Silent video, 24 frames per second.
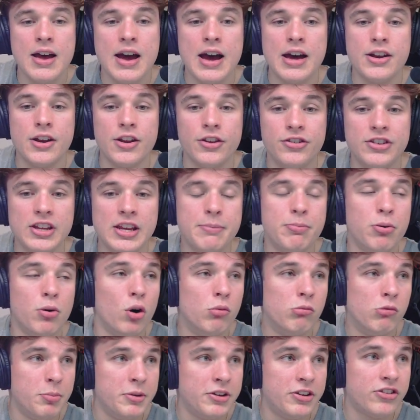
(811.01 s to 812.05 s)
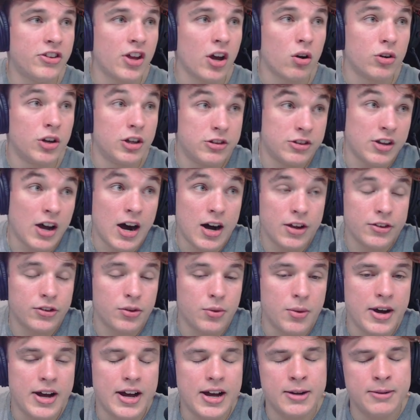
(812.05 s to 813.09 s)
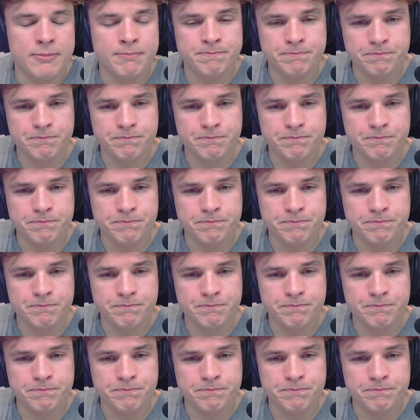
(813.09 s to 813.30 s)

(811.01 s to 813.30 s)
and the c pawn will be stuck on a dart square.